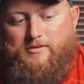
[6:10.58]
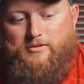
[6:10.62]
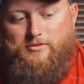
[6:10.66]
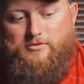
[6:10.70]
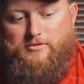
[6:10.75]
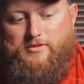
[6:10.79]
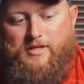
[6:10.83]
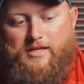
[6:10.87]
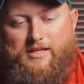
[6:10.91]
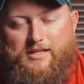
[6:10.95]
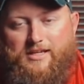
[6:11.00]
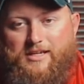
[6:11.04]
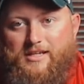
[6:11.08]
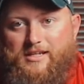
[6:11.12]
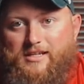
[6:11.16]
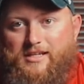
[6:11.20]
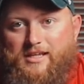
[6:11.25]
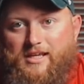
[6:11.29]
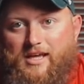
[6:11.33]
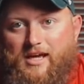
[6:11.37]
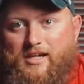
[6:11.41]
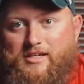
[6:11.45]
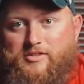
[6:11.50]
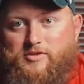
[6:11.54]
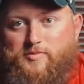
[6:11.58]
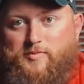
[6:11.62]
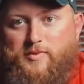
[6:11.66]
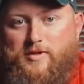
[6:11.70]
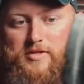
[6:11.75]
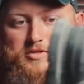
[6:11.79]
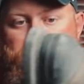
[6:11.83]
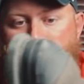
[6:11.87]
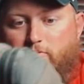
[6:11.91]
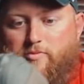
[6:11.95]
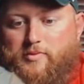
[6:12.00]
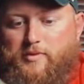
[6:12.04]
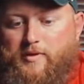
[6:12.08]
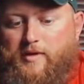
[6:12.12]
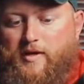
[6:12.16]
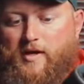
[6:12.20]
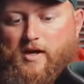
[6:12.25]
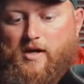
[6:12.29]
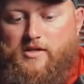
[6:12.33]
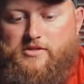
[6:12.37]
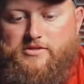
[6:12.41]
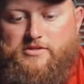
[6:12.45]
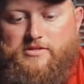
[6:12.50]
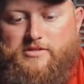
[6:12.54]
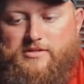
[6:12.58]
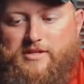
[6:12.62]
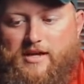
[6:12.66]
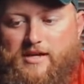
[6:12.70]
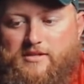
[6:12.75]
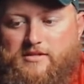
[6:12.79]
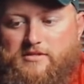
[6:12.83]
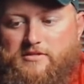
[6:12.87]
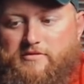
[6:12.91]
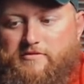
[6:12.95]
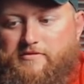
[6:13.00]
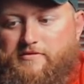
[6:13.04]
don't take any kind of special precautions out in the